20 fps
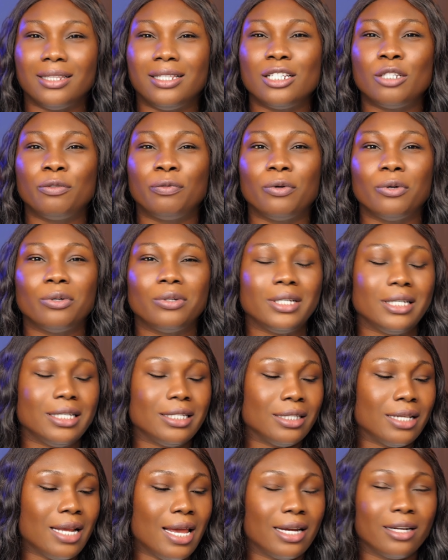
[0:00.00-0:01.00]
this phone
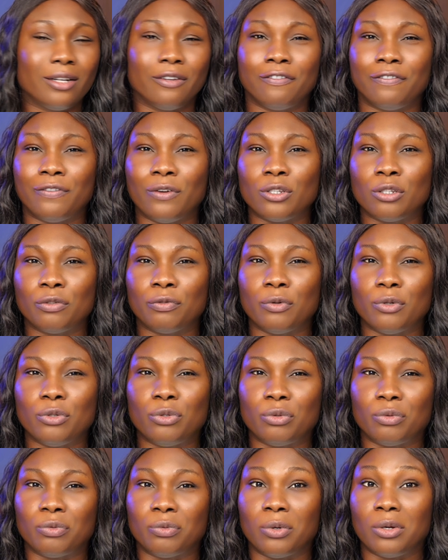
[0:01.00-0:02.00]
is like the first phone
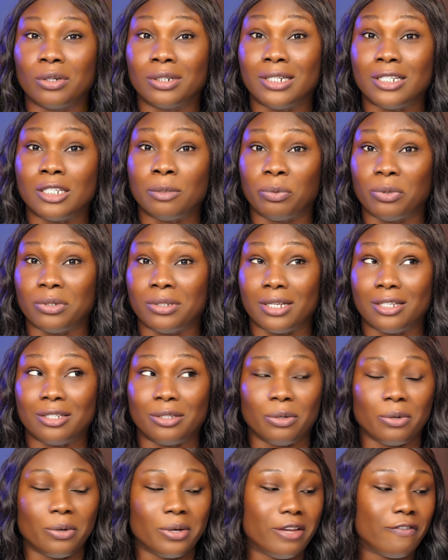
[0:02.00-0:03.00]
to rock this
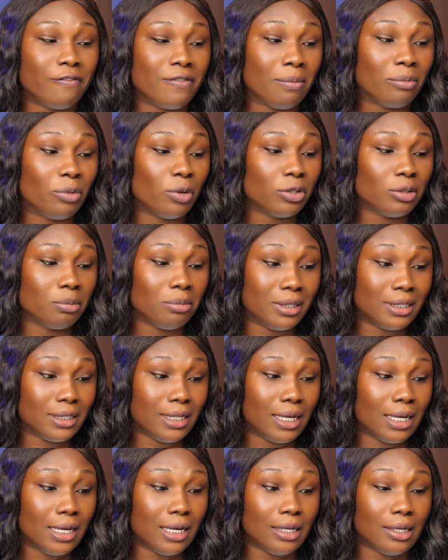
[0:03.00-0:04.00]
processor, if I'm not
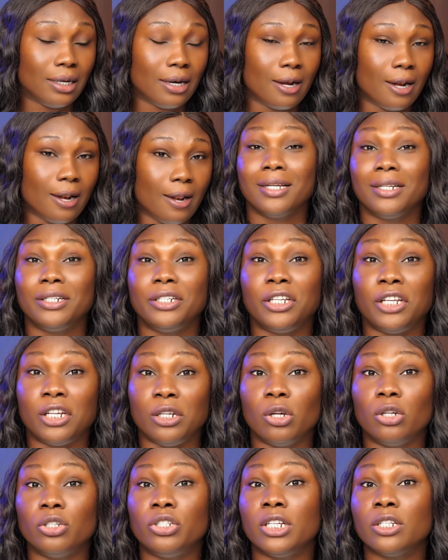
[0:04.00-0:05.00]
mistaken. The
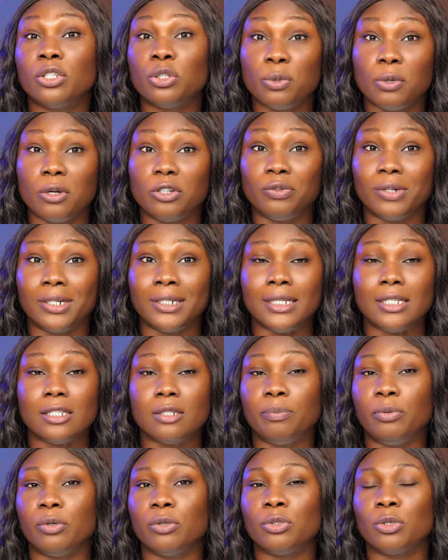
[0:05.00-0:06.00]
Helio G200 is
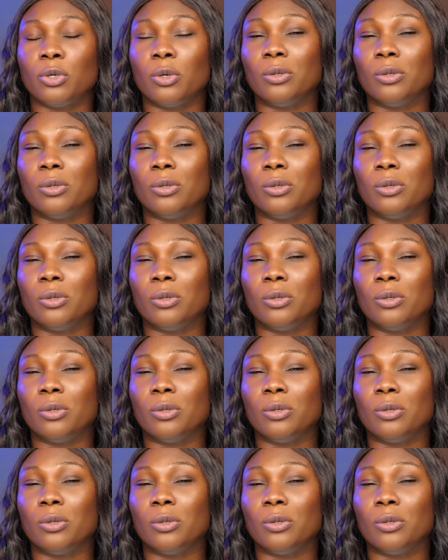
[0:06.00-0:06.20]
built